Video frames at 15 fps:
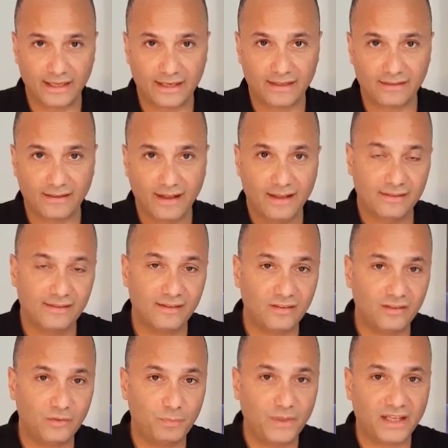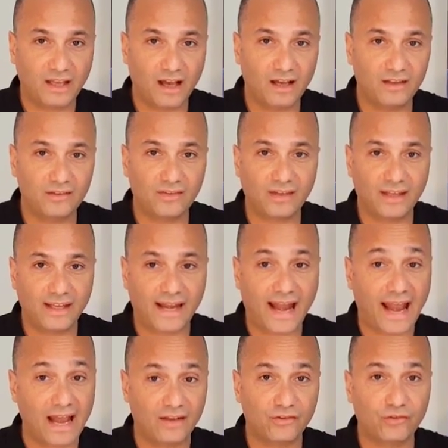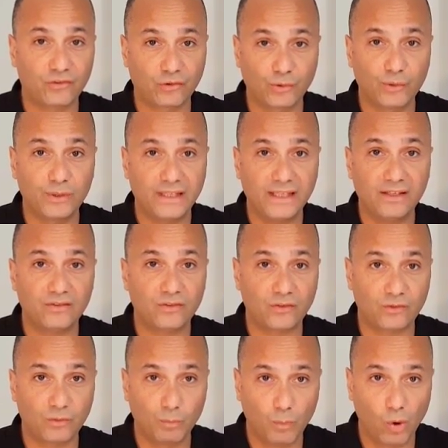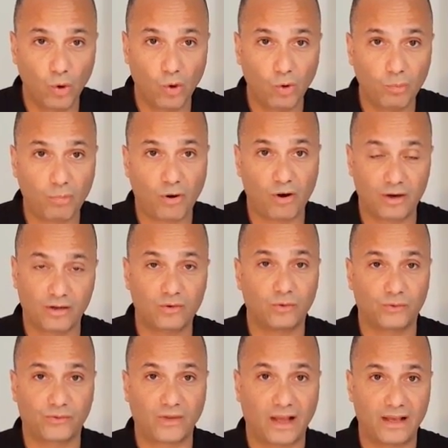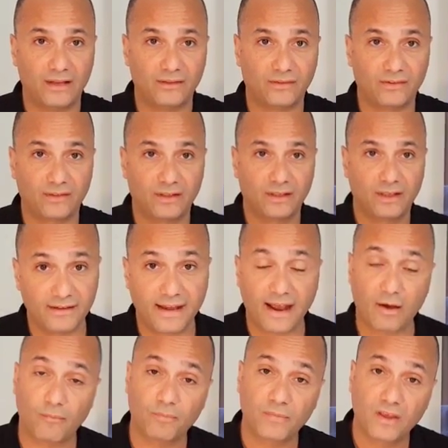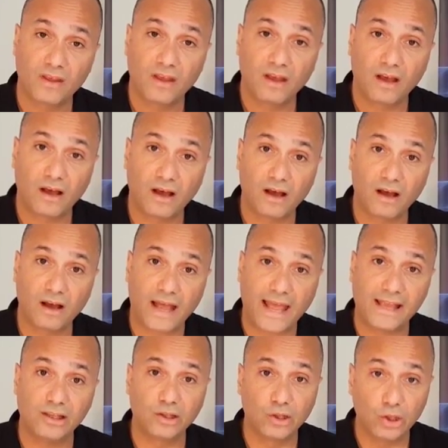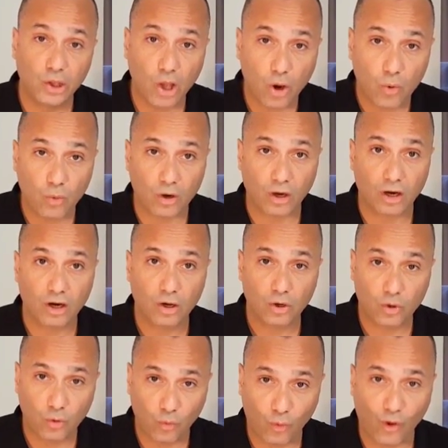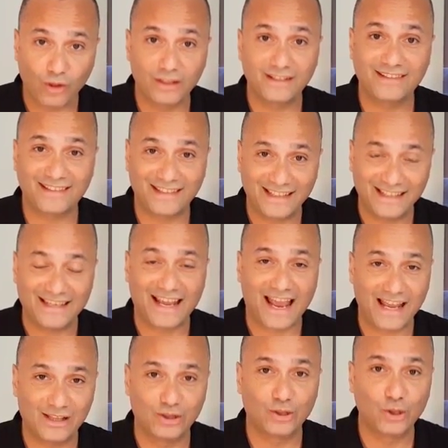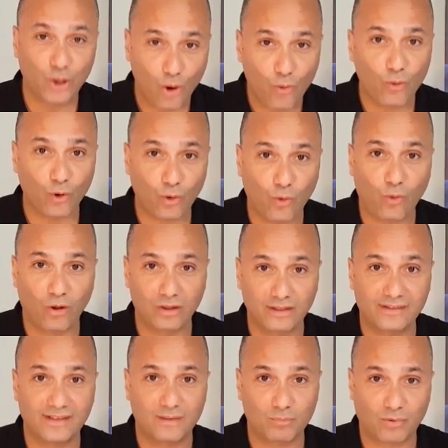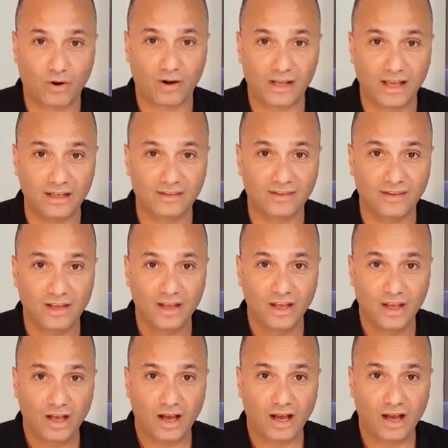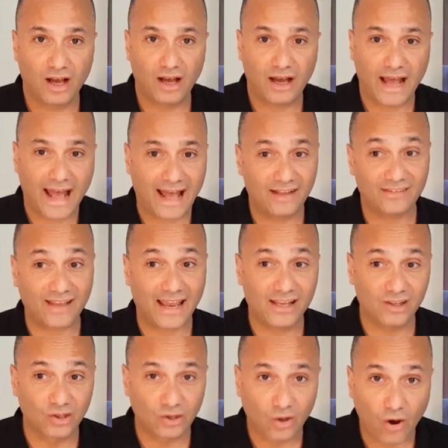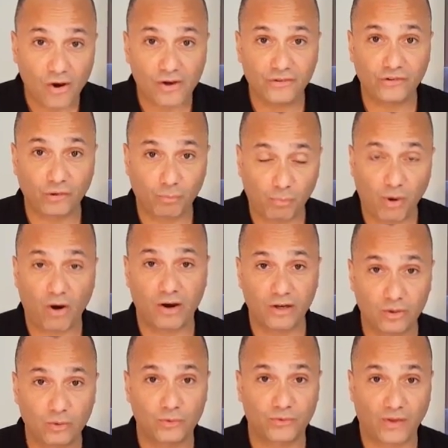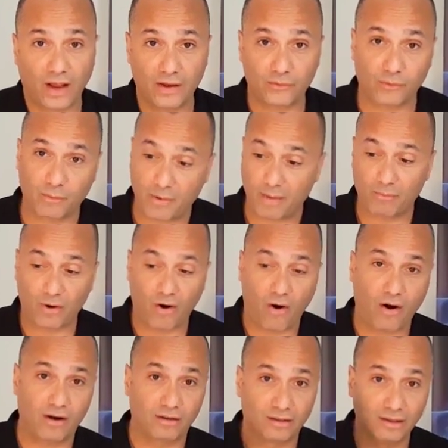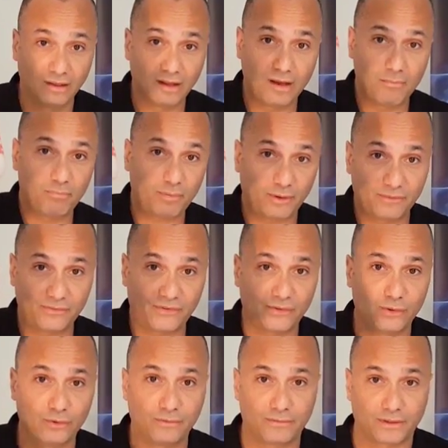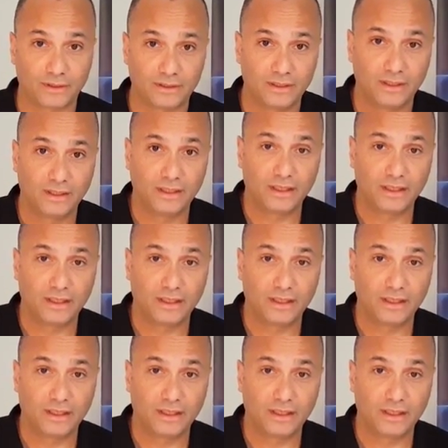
in it. This is because it has truly small particle size. Now, a lower quality product has a larger particle size. Remember our lump of silver.